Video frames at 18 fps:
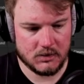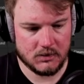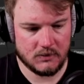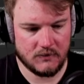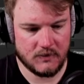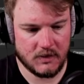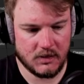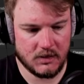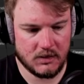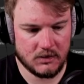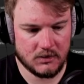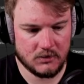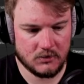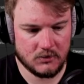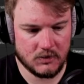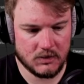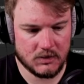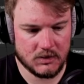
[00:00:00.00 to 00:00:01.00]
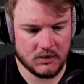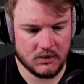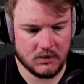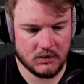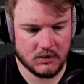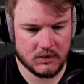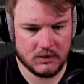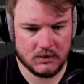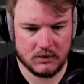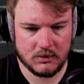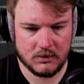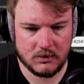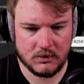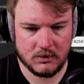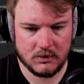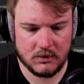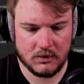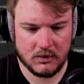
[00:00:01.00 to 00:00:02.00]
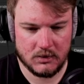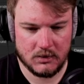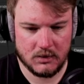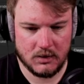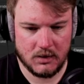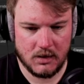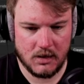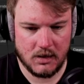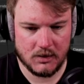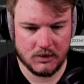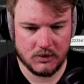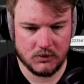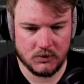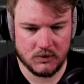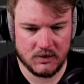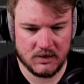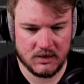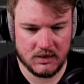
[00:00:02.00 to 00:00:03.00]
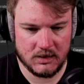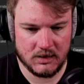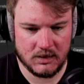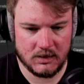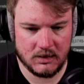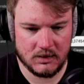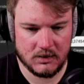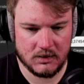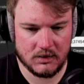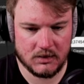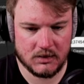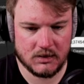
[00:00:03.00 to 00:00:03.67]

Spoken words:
So if I increase this, I should see